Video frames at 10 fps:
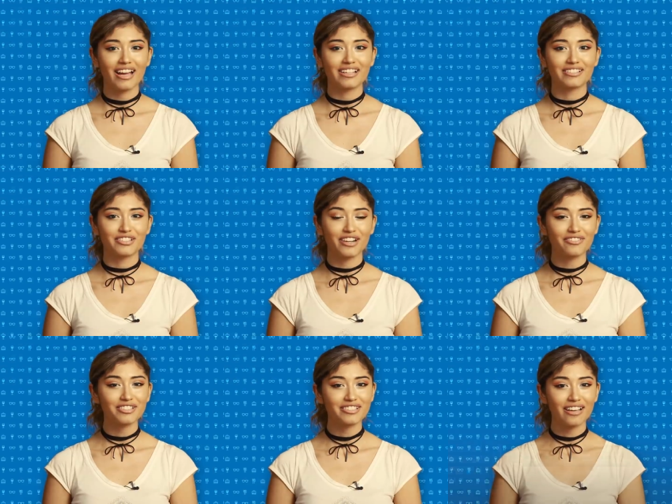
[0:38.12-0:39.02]
Head to
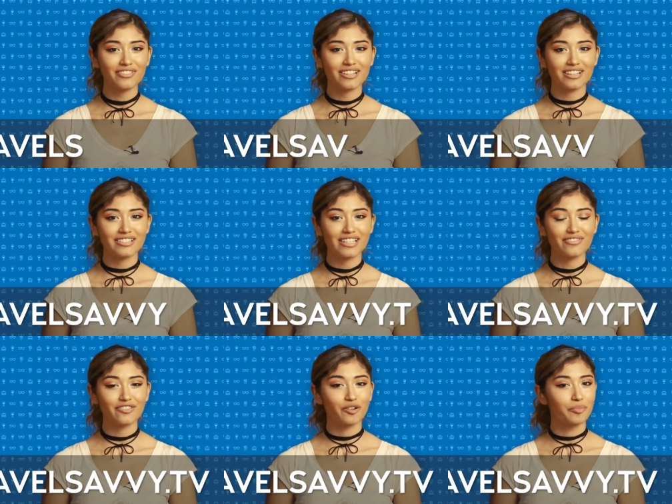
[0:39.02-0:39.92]

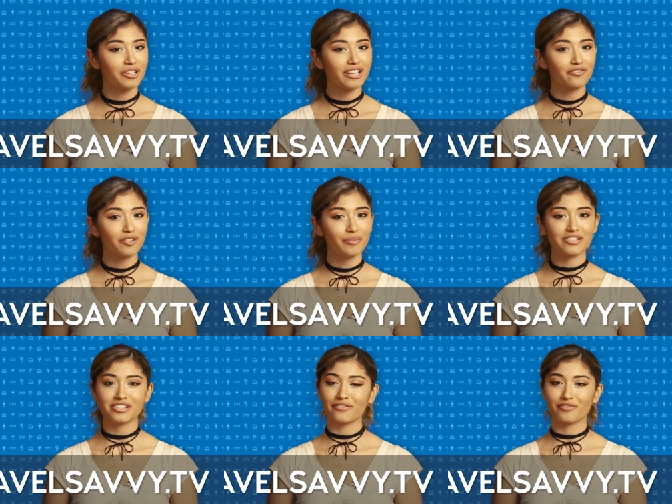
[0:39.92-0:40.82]
TravelSavvy.tv for booking
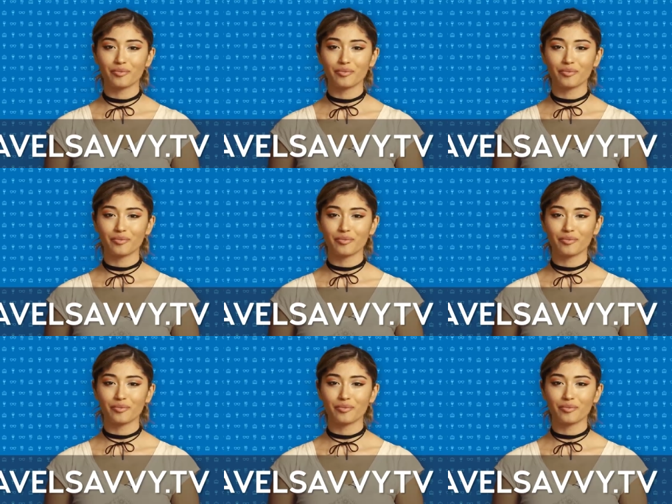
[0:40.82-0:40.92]
information and